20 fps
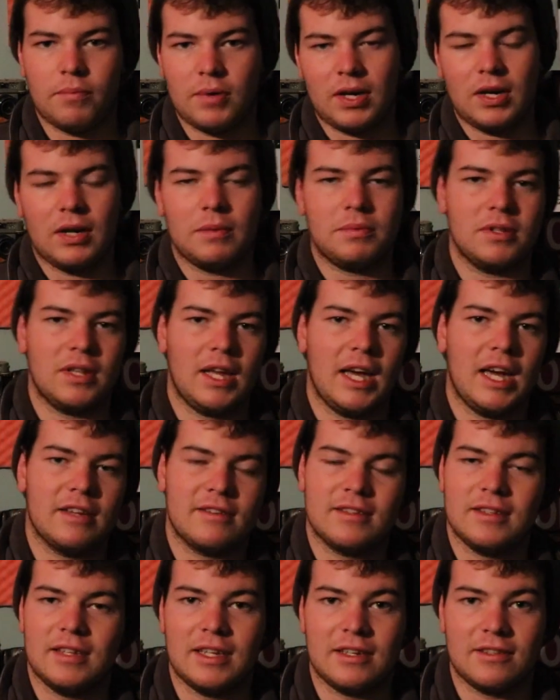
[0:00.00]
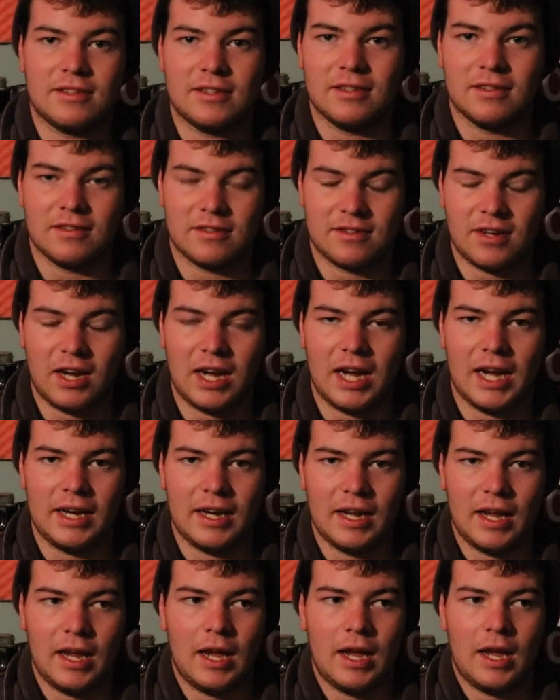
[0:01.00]
bring her up to the house and let her sit
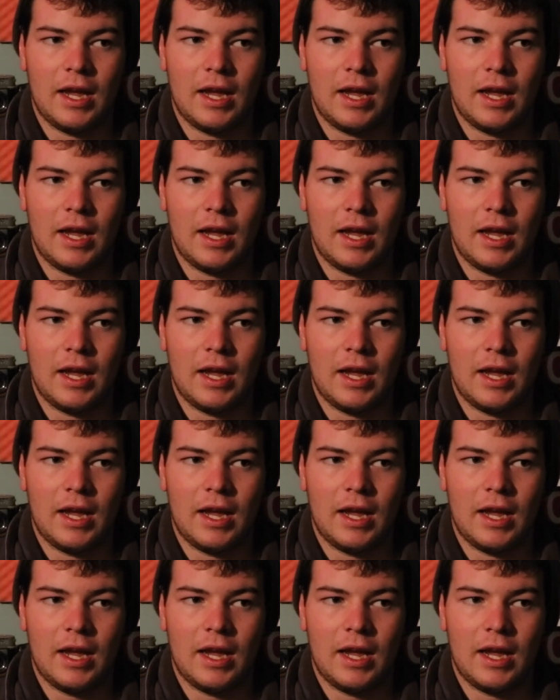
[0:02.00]
inside,